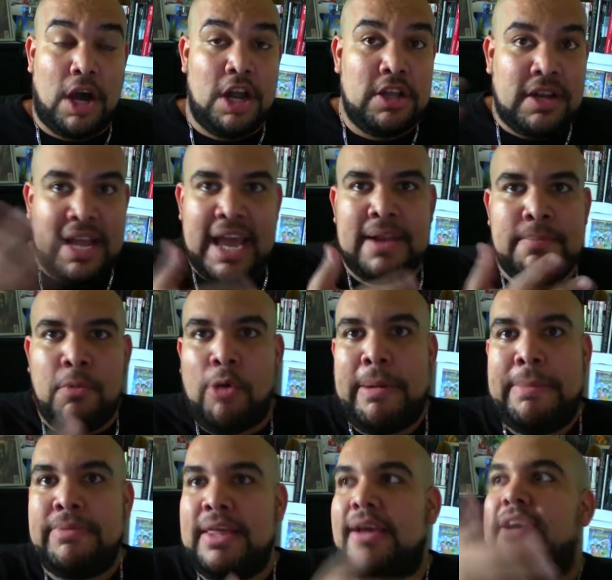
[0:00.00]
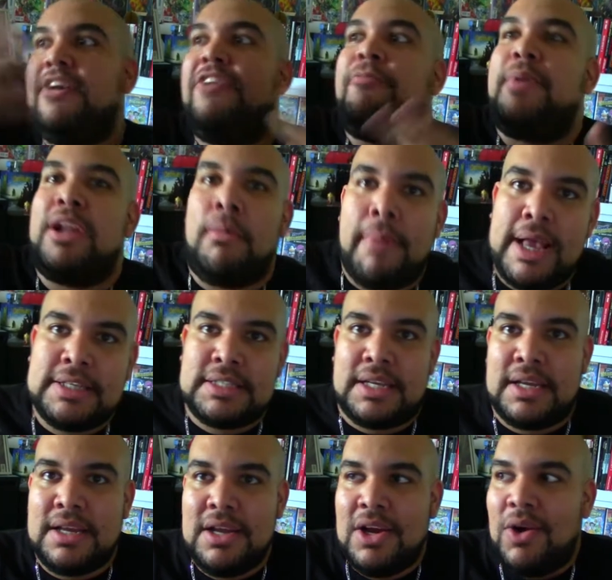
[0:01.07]
Again, more people that could have been
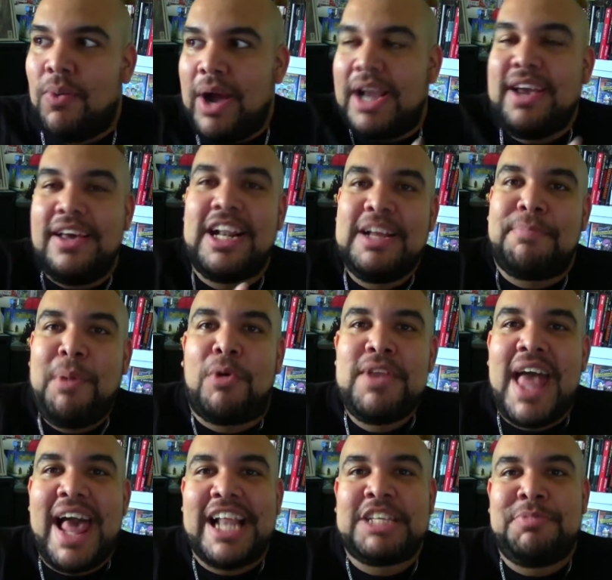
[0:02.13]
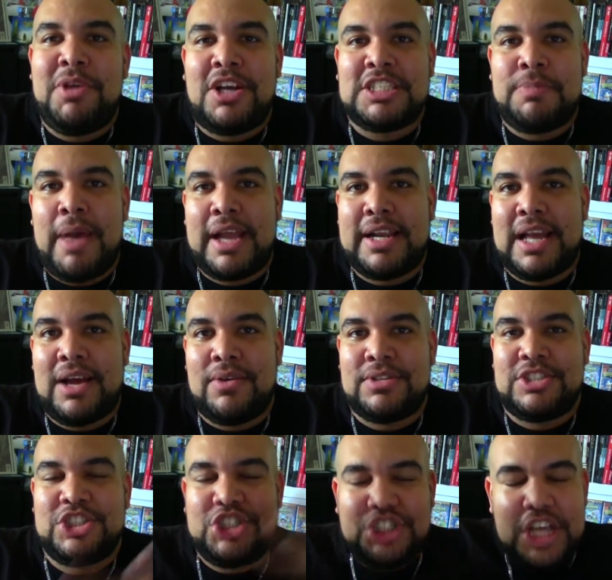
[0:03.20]
amazing. Why couldn't Bo Dallas be on
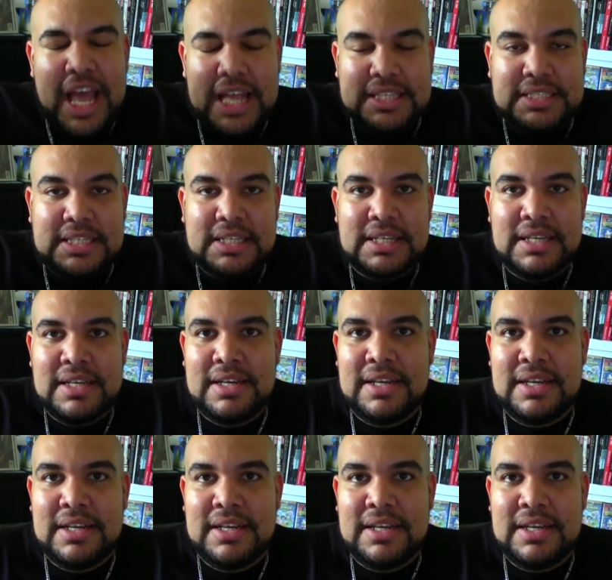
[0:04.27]
SmackDown? Shit!